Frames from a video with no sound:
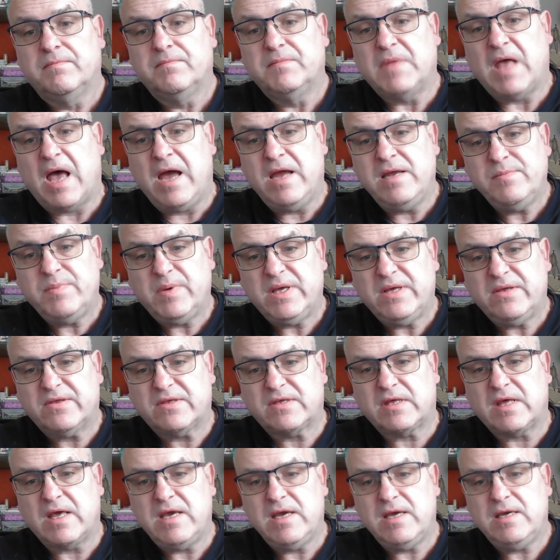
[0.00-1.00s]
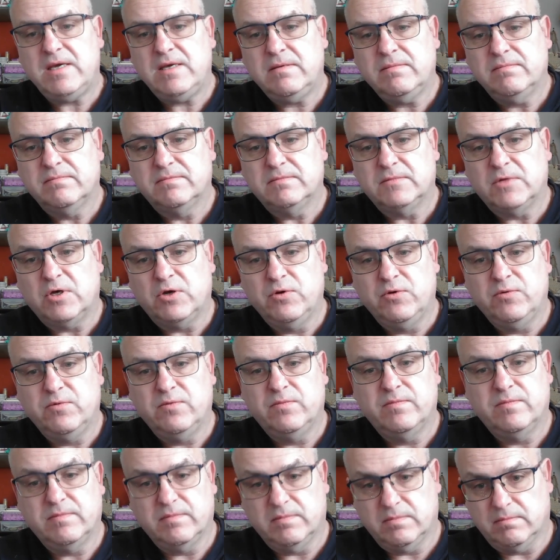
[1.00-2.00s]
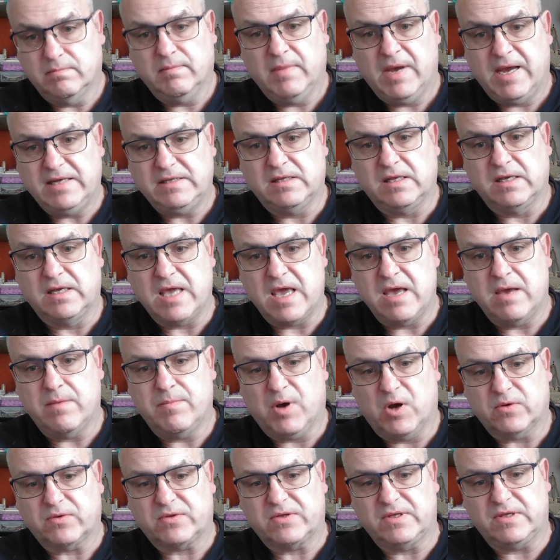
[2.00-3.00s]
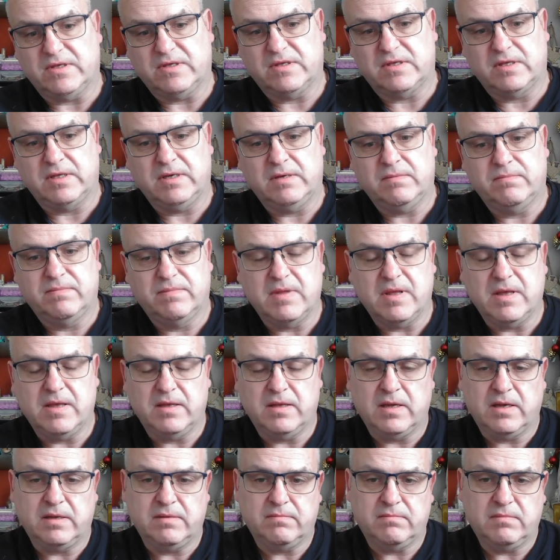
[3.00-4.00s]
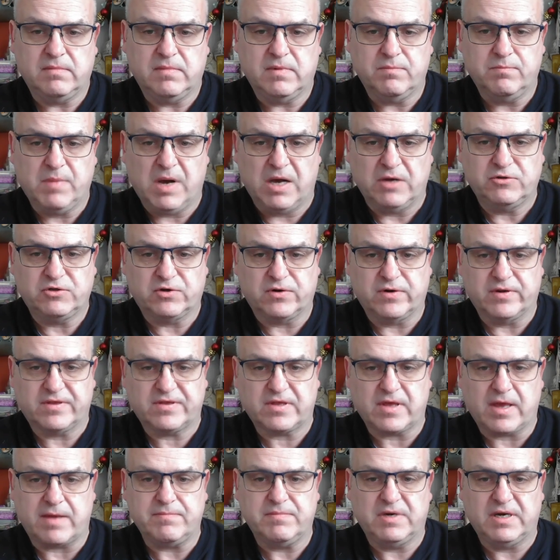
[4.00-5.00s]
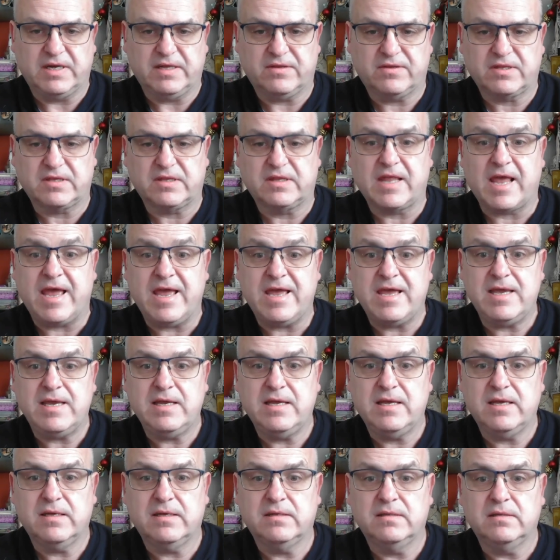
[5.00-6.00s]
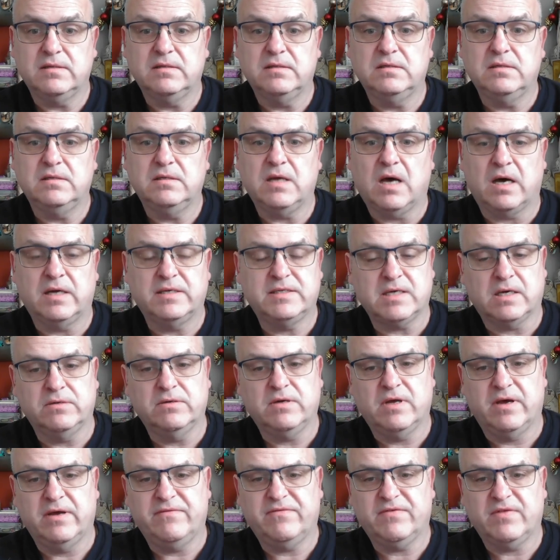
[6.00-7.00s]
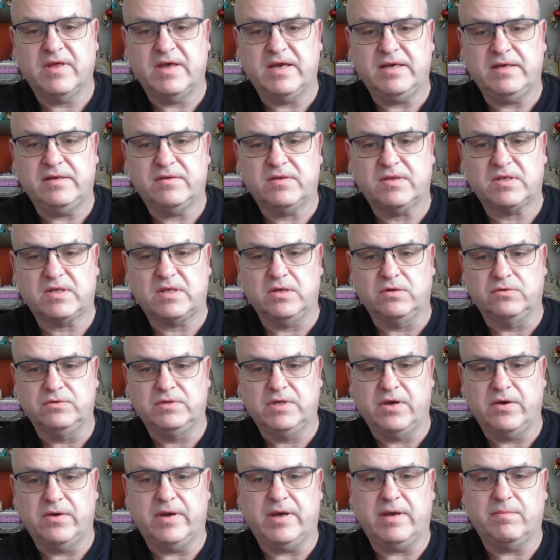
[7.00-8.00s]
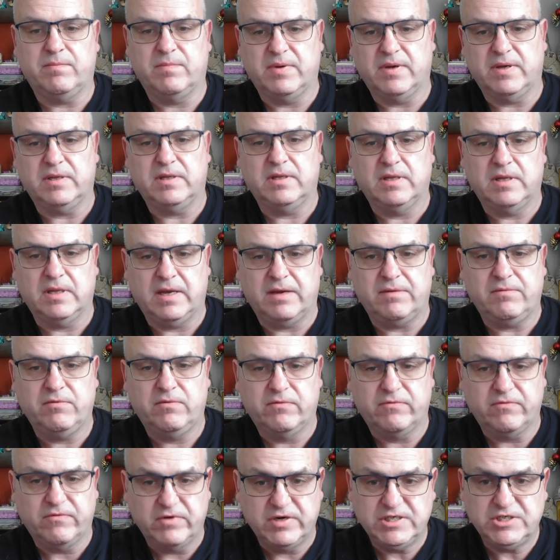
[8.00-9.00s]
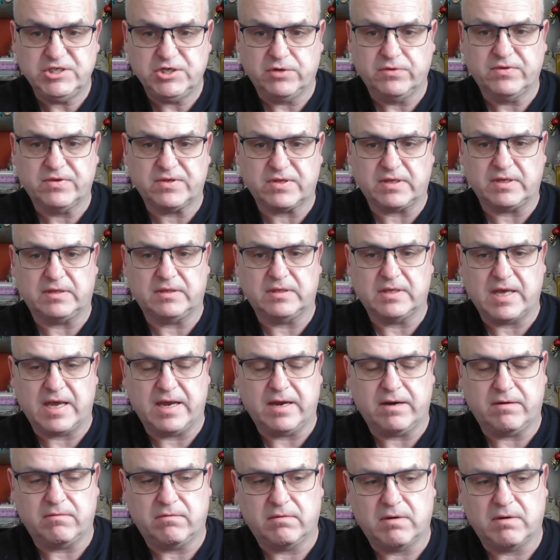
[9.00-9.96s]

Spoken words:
ABC, who made the gearboxes, the motor assemblies, I don't know if they still do it, but they were reducing their